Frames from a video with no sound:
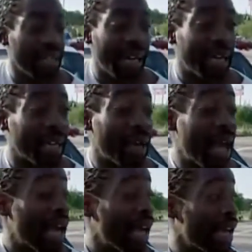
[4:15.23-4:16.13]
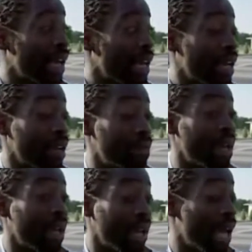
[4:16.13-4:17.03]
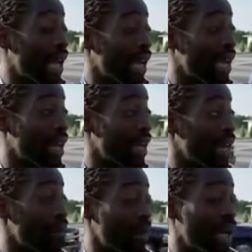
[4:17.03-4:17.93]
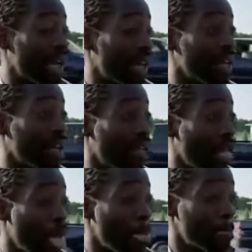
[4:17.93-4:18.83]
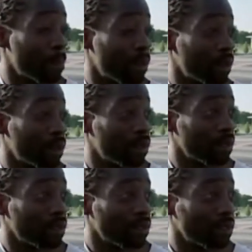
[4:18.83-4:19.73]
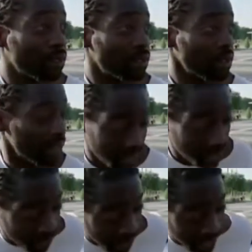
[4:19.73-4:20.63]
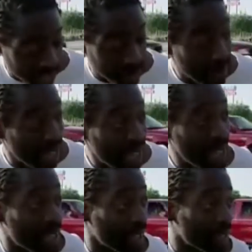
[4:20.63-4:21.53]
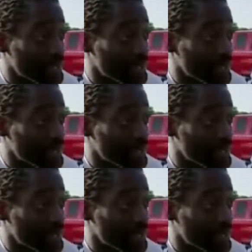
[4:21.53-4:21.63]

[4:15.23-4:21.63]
not get, I had that man, I had that in my So how do you know, how do you know 20 and two fives? Cause that's what I had in my hand.